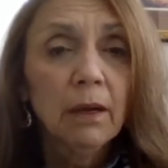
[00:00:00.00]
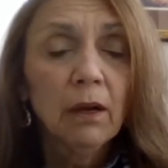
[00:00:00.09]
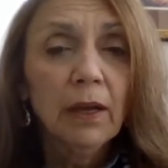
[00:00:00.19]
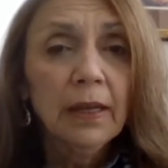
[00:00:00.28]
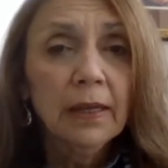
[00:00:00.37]

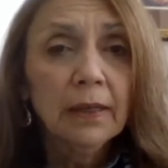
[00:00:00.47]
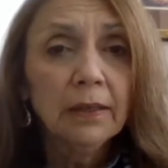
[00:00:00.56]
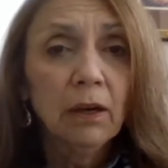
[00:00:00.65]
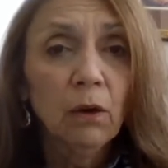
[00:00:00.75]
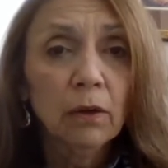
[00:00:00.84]
and
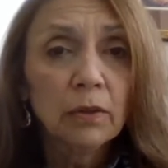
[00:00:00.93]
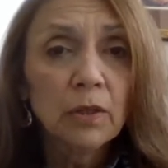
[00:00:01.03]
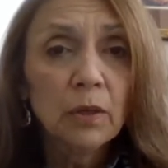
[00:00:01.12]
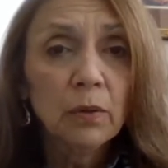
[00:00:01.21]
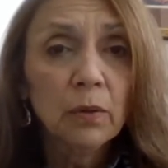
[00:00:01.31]

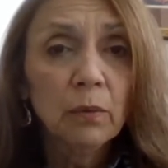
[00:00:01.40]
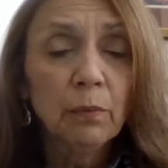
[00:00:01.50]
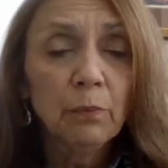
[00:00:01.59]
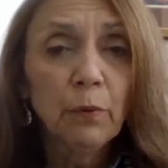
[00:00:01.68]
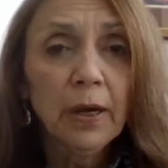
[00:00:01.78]
also
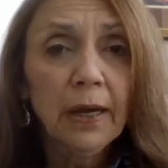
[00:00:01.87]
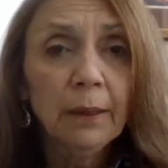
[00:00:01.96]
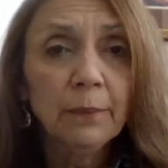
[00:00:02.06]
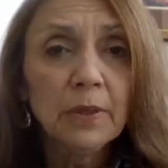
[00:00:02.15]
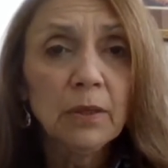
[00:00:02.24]

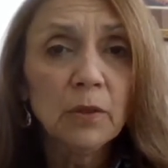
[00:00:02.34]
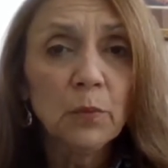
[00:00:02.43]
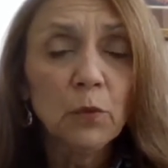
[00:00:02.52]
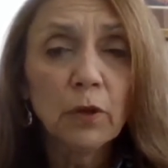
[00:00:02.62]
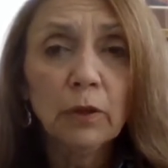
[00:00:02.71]
perhaps there's
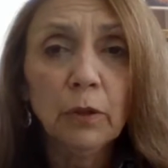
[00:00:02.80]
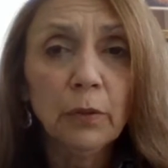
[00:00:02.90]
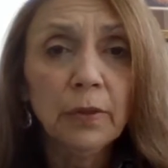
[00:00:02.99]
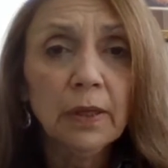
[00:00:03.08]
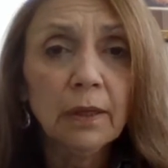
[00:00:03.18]
more
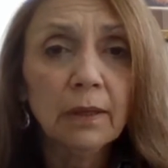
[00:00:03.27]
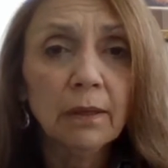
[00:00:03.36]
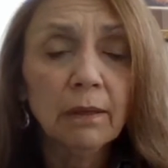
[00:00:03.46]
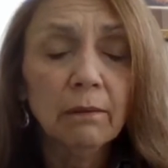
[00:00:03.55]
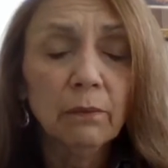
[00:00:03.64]
clothing
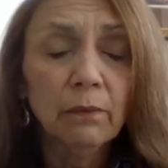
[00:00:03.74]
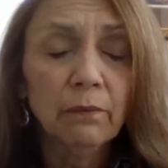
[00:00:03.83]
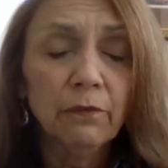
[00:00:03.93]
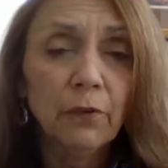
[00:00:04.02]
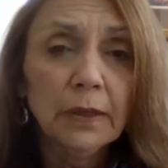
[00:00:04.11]

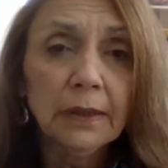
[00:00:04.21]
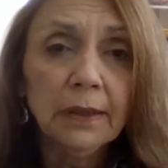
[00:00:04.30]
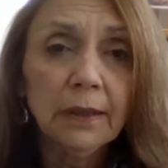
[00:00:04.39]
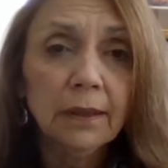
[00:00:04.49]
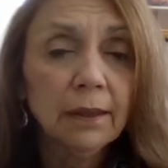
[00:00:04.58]

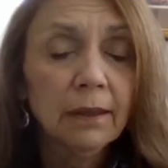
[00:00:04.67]
friendly,